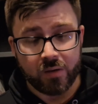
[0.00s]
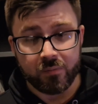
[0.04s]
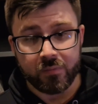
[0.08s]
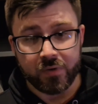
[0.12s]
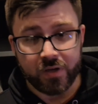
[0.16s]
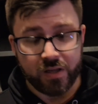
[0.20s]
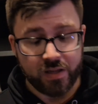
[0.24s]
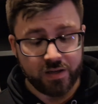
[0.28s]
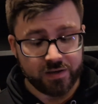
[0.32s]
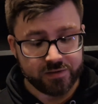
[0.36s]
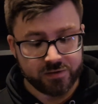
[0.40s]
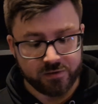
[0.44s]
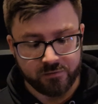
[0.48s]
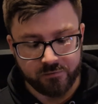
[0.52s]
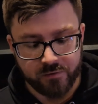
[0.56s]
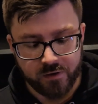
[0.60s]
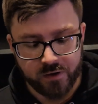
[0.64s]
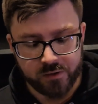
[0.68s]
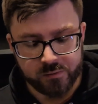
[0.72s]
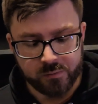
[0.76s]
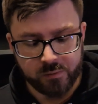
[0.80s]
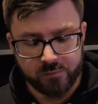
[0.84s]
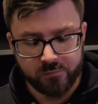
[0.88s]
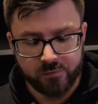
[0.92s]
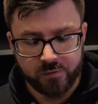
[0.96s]
But yeah, that's the
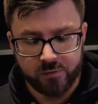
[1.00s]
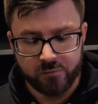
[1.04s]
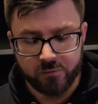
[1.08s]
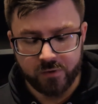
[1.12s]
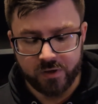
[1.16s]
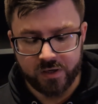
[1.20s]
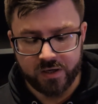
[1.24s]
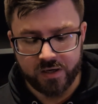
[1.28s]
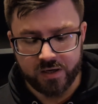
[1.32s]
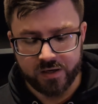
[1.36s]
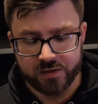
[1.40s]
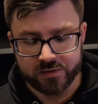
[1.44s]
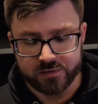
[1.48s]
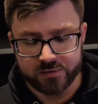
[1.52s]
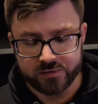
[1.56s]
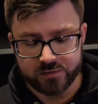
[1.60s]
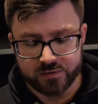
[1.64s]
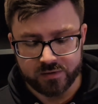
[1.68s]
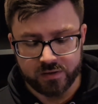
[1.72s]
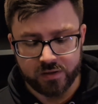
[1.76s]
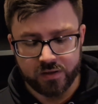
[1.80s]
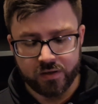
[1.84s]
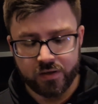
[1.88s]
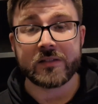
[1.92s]
first one for 3DS.